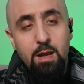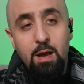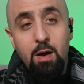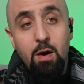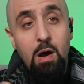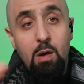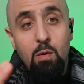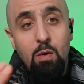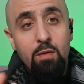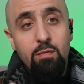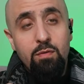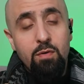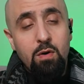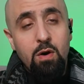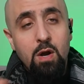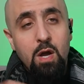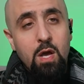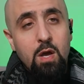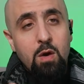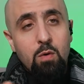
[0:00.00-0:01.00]

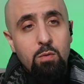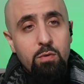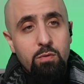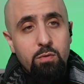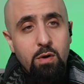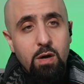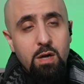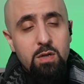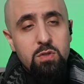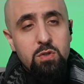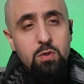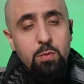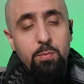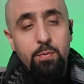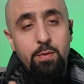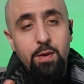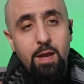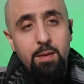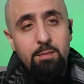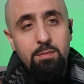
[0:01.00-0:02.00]
However, with regards to
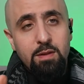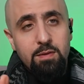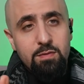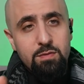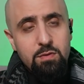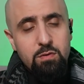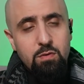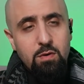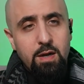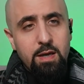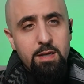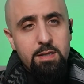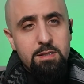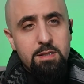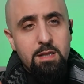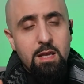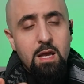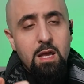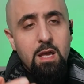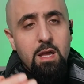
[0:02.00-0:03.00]
preemptive
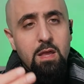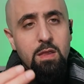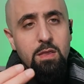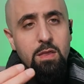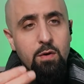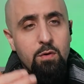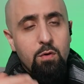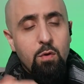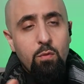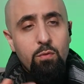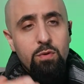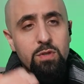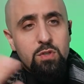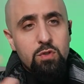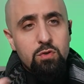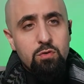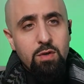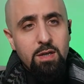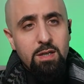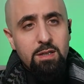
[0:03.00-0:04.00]
strikes, they're not
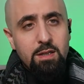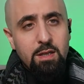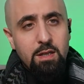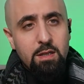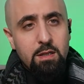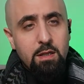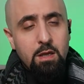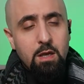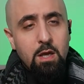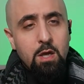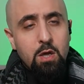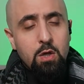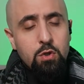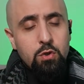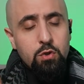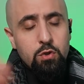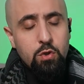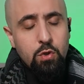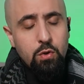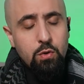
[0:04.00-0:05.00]
restricted
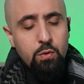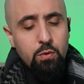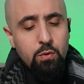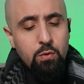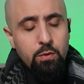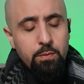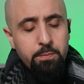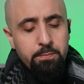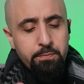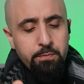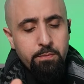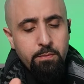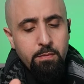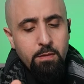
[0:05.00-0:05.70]
to